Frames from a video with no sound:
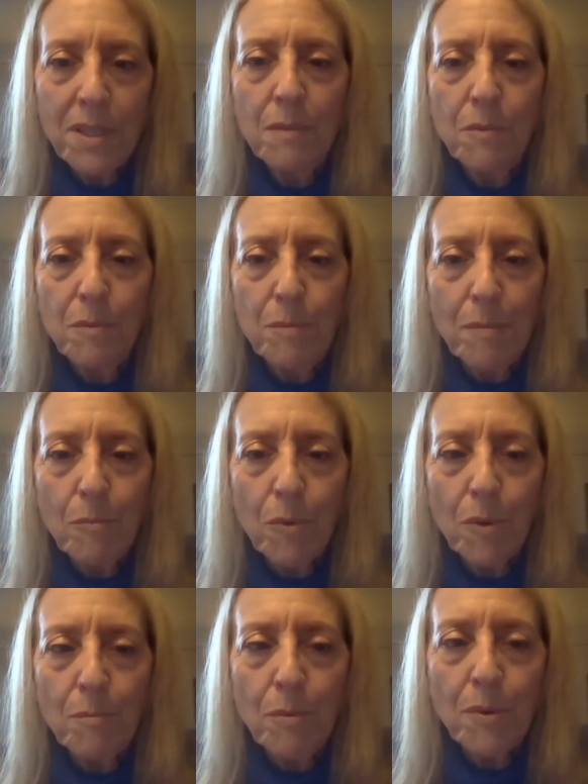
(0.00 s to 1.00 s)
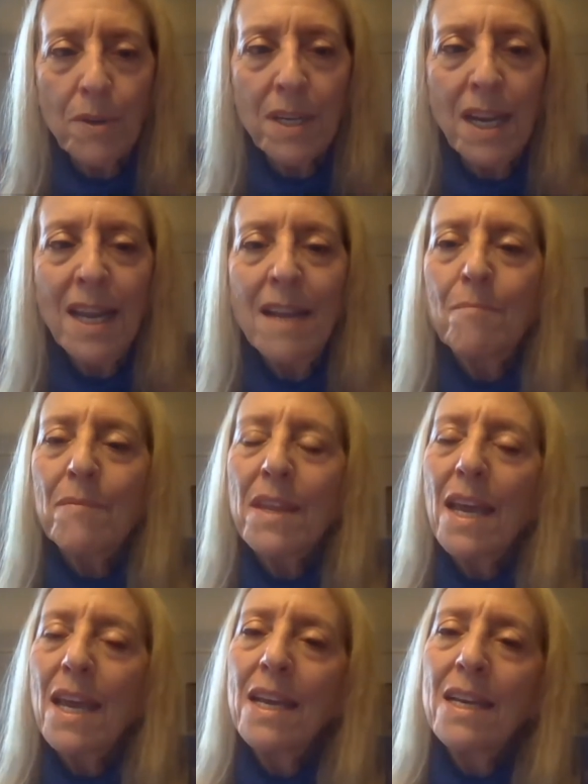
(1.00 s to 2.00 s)
It will be more important,
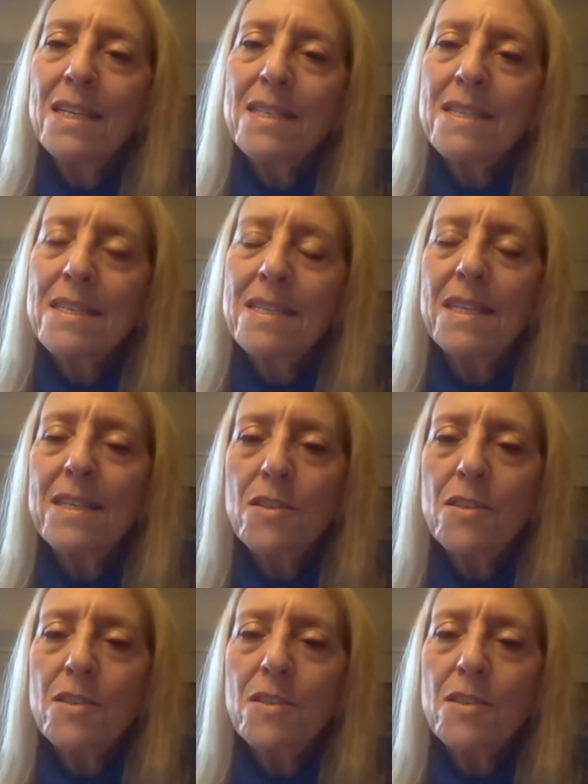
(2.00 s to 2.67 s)
and is